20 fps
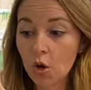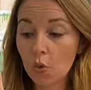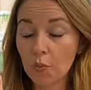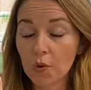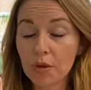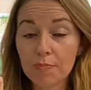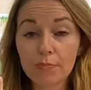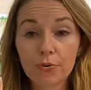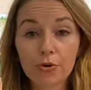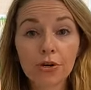
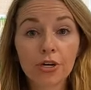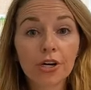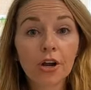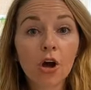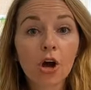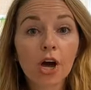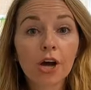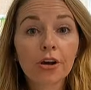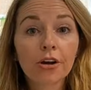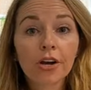We put
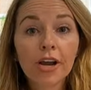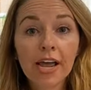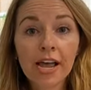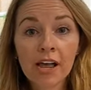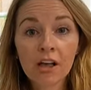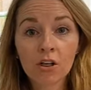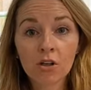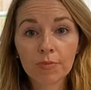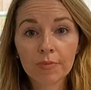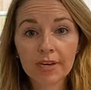on our
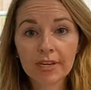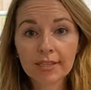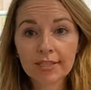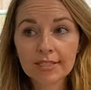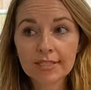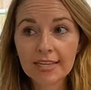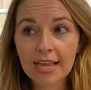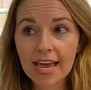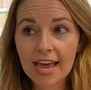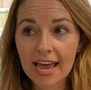
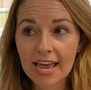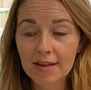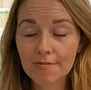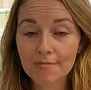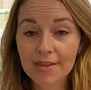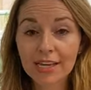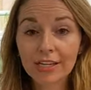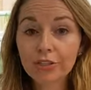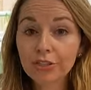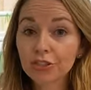helmets and
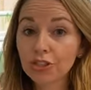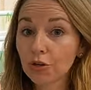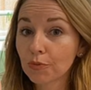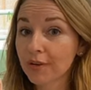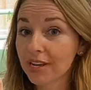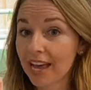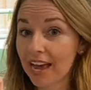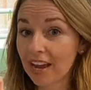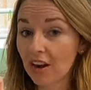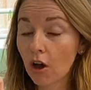made sure we
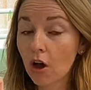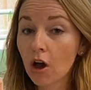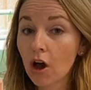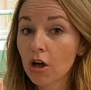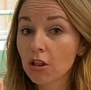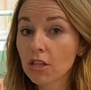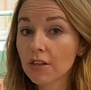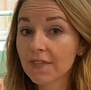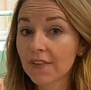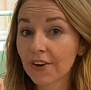had
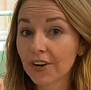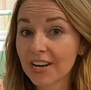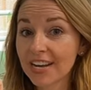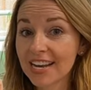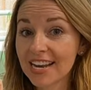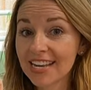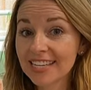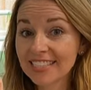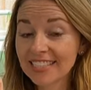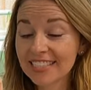all of our
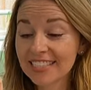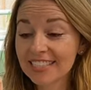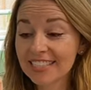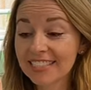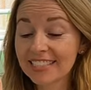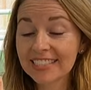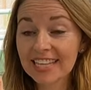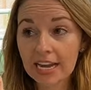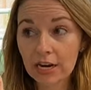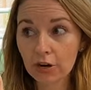
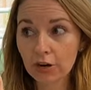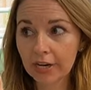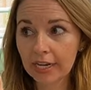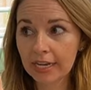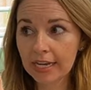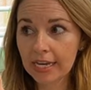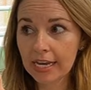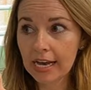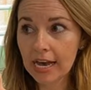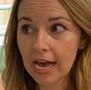necessary